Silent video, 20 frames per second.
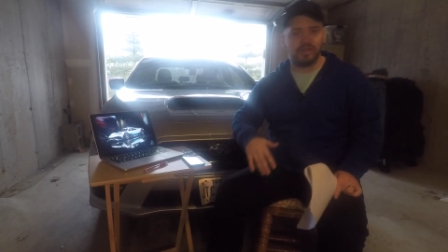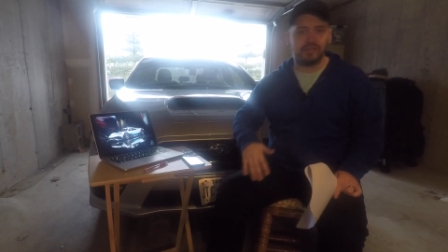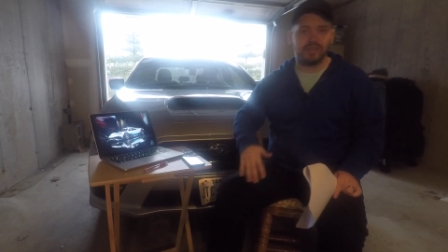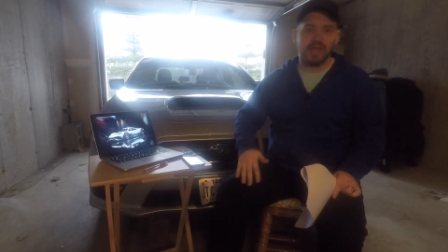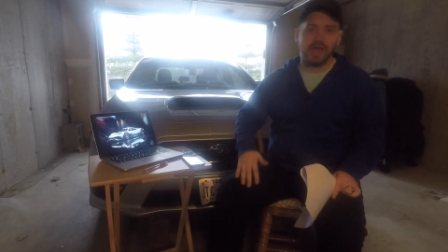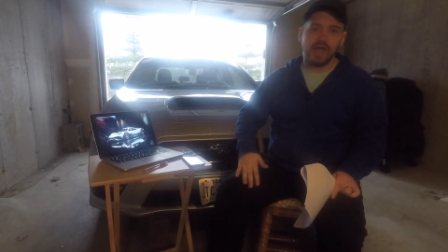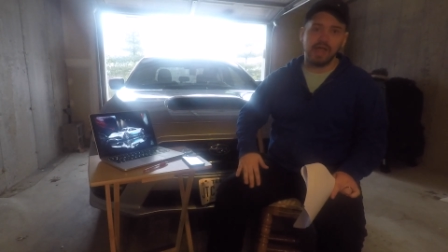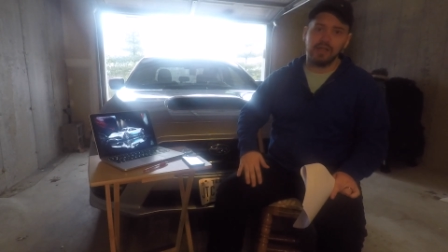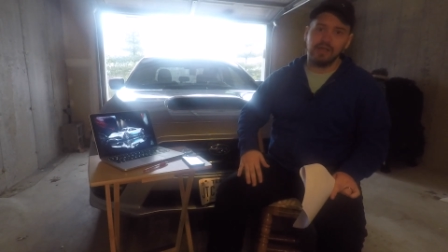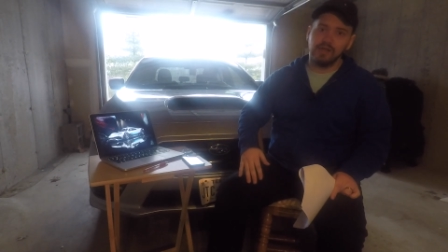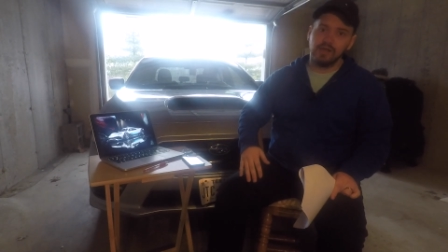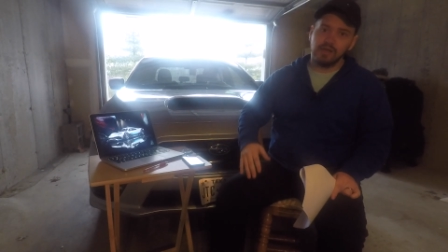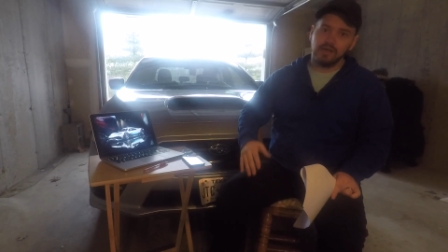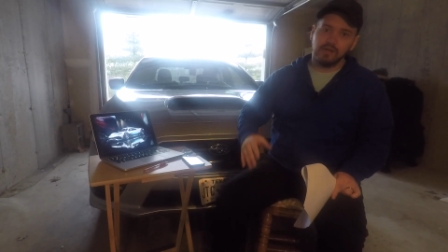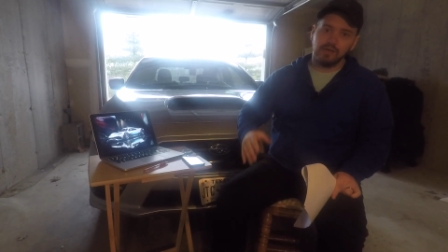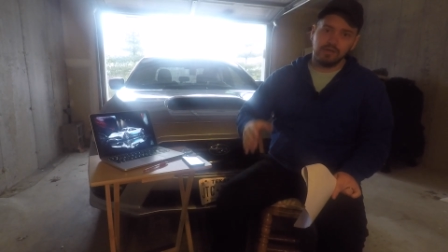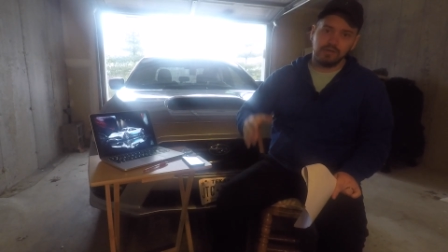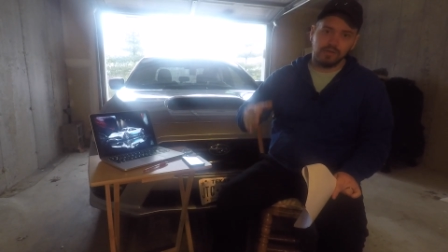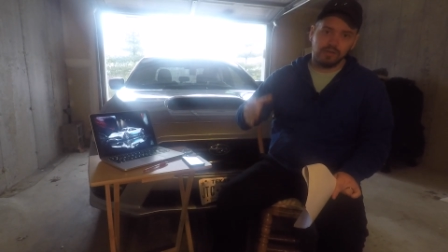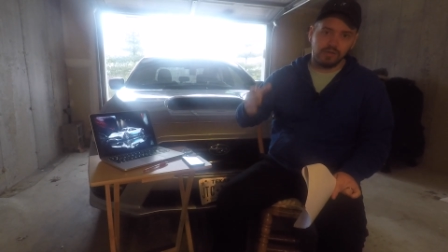that,
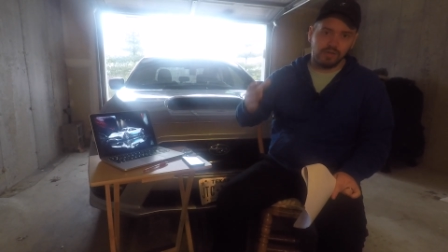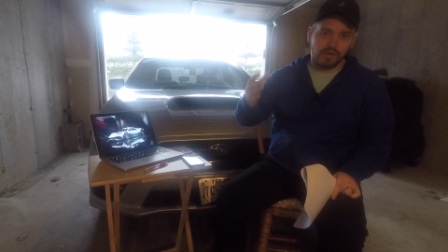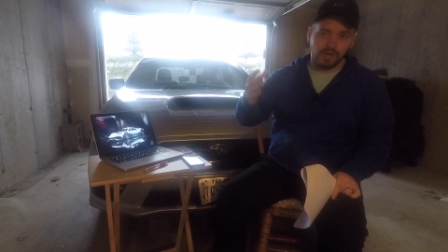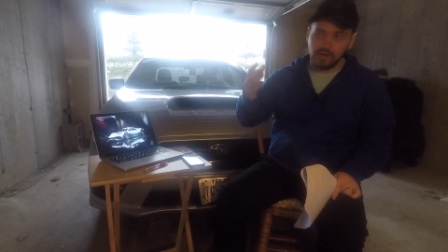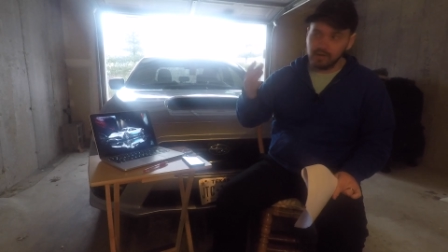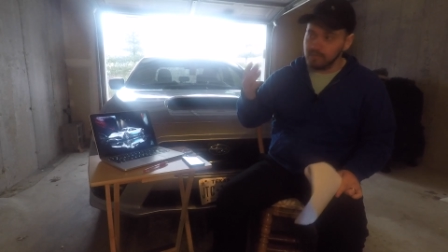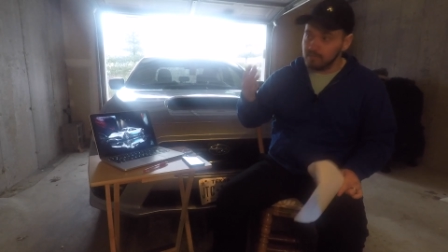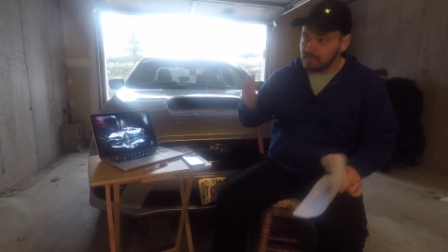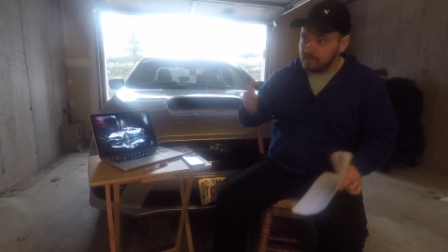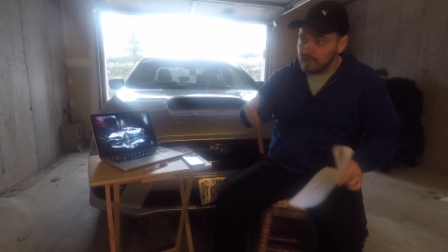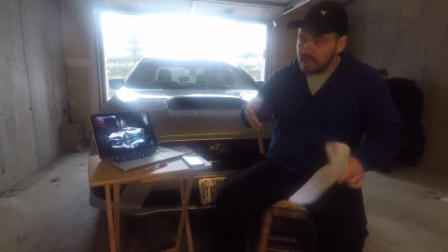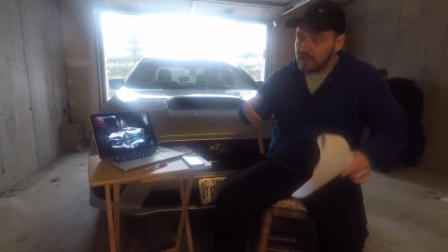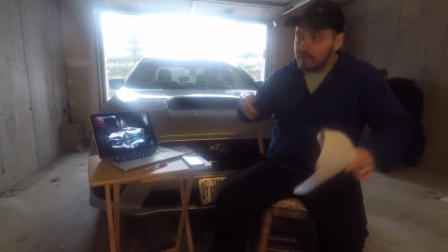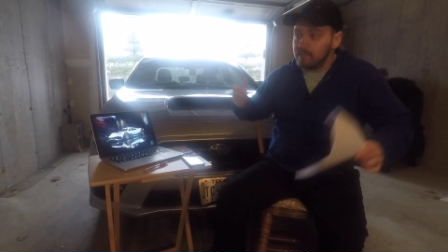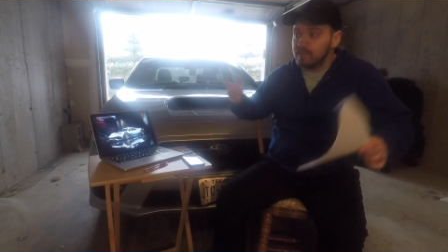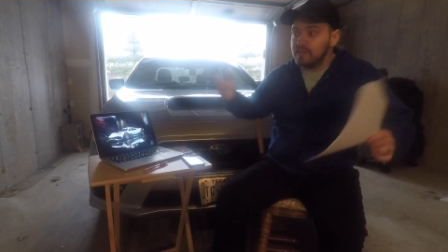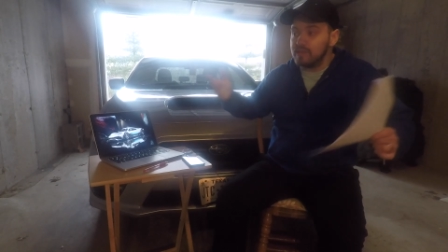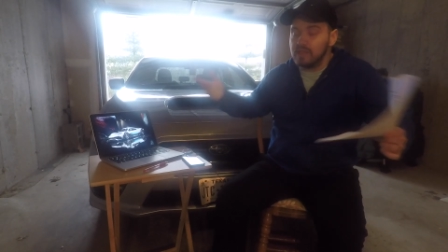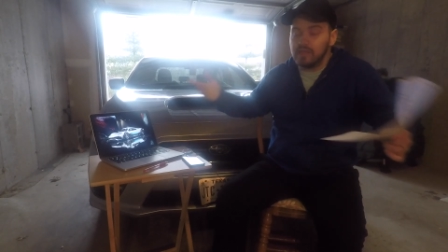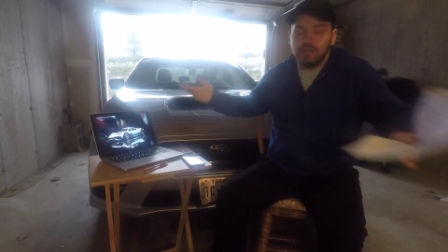uh, like
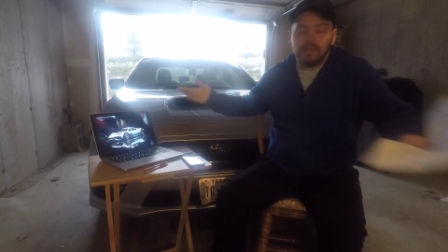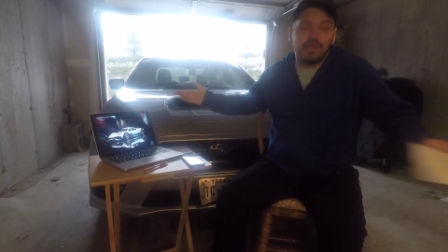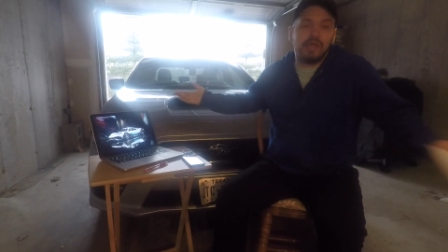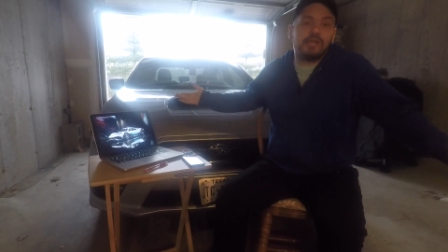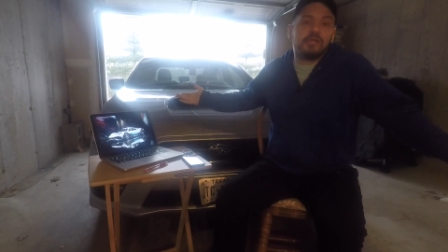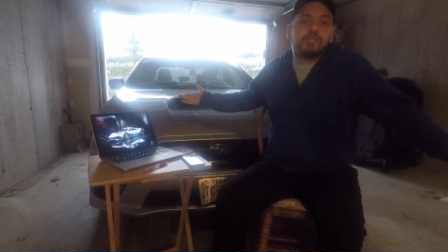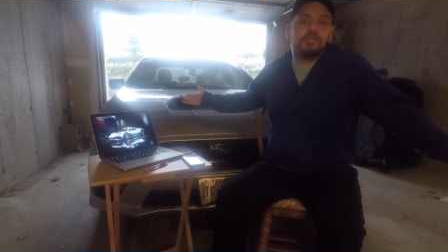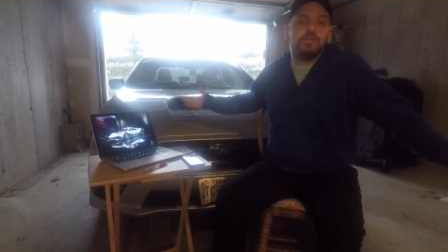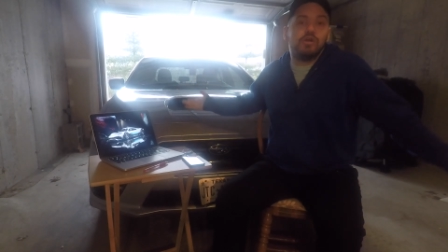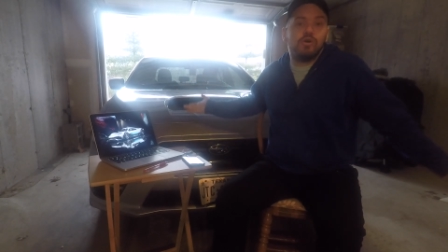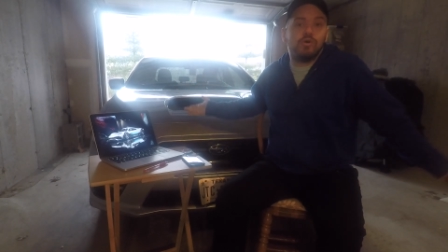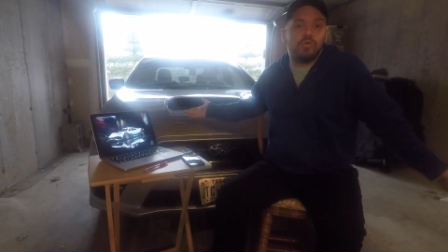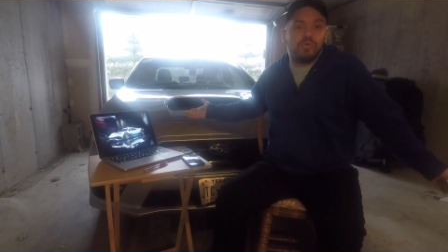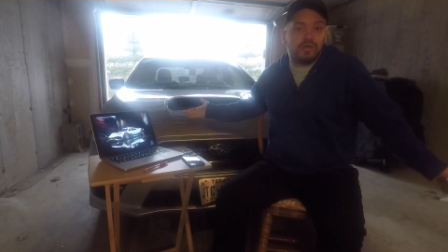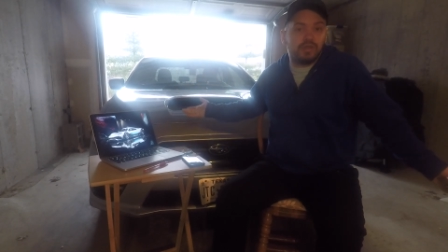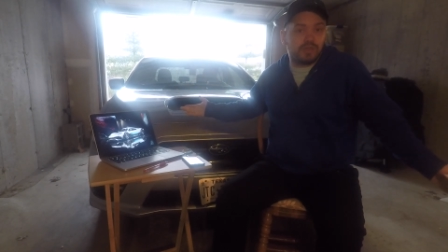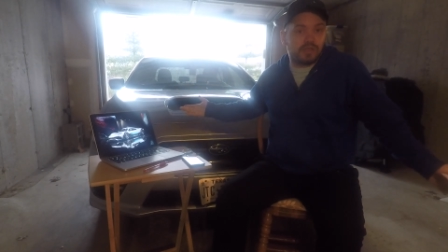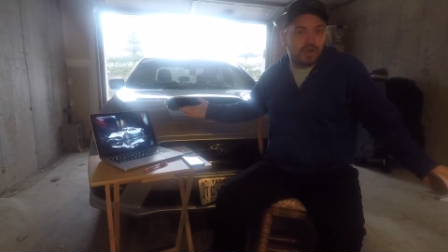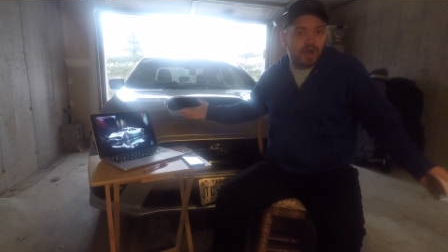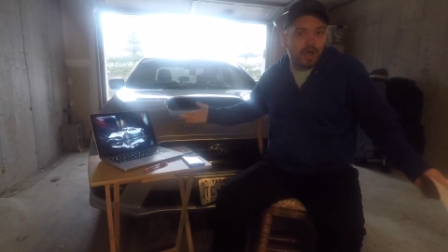let us know
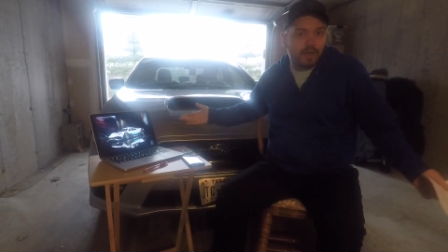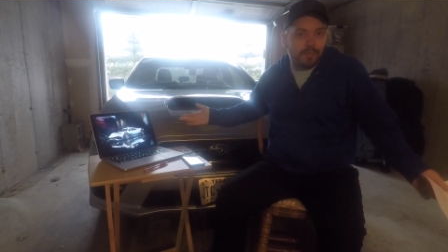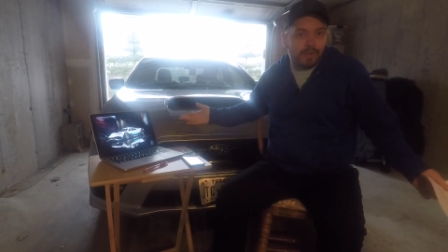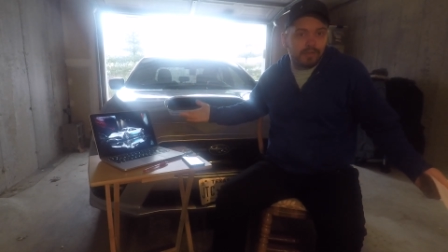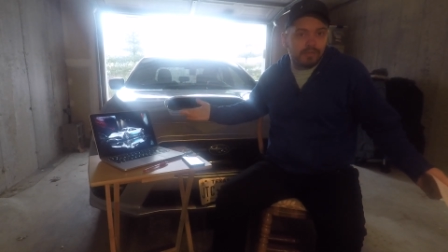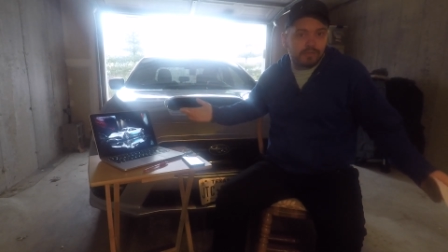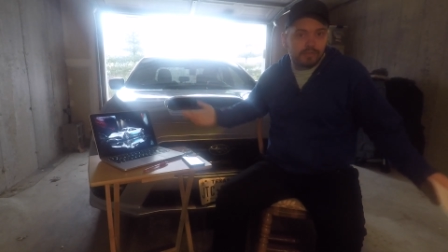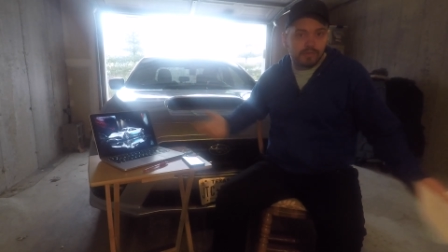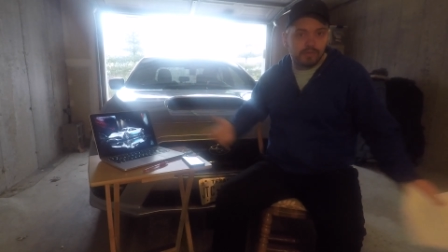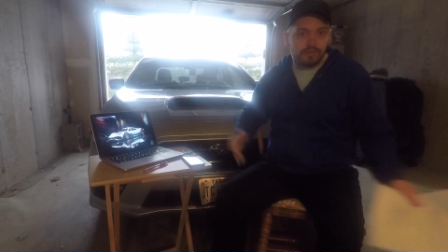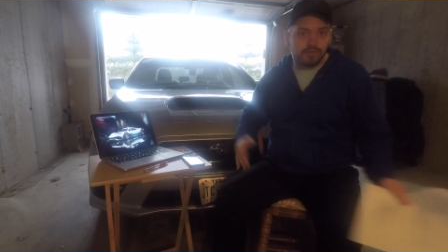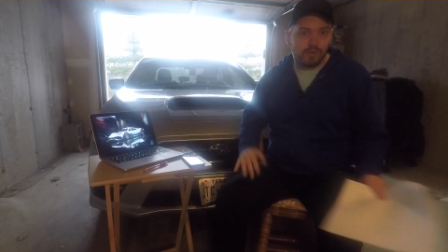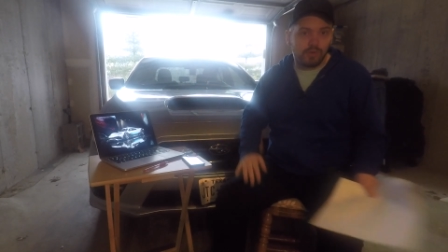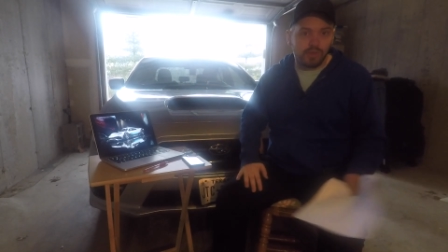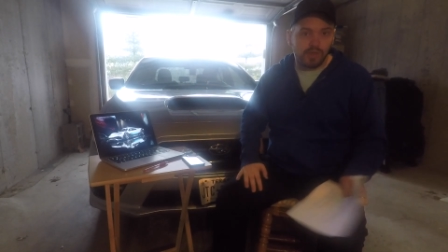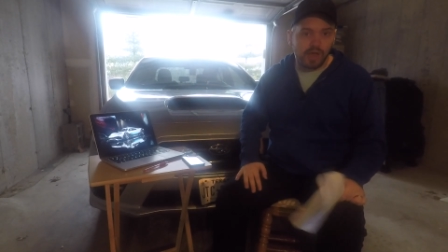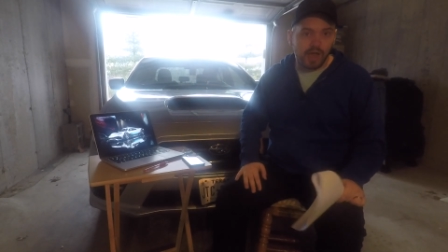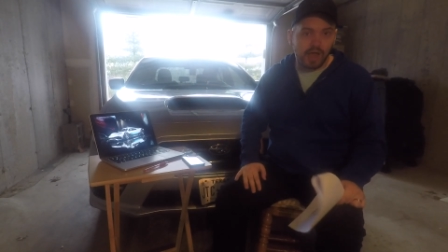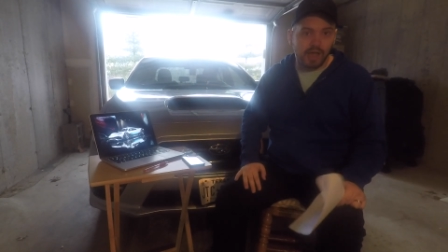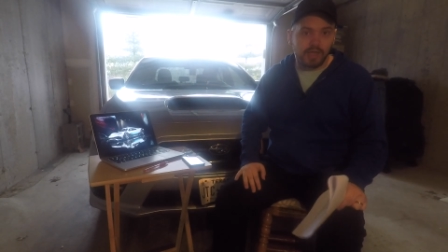in the comments so
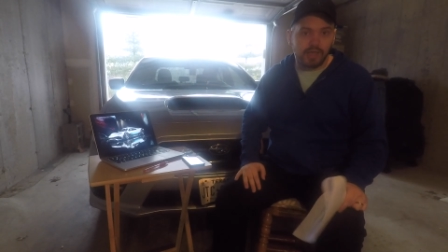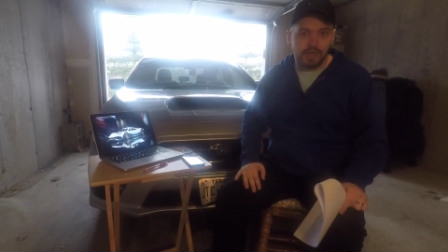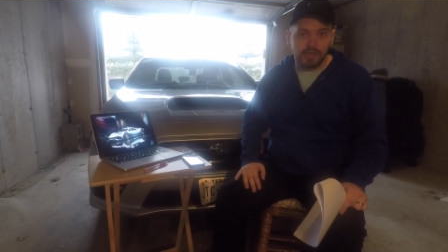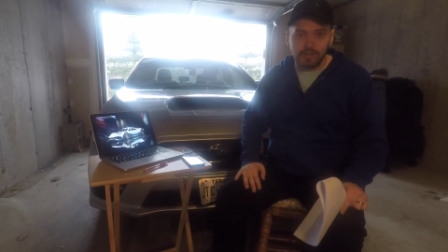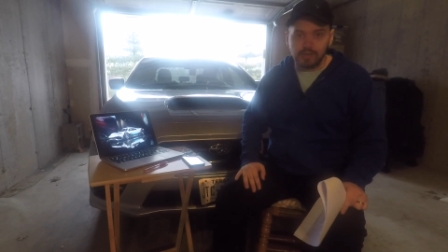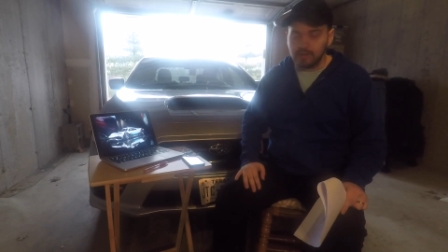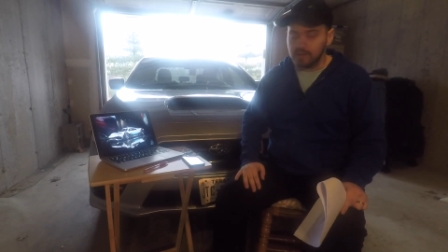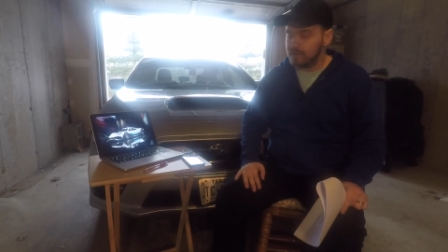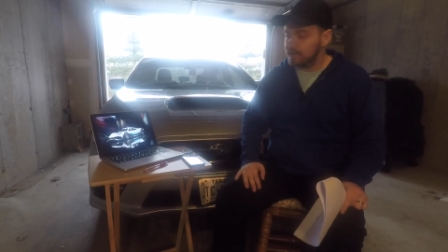that I can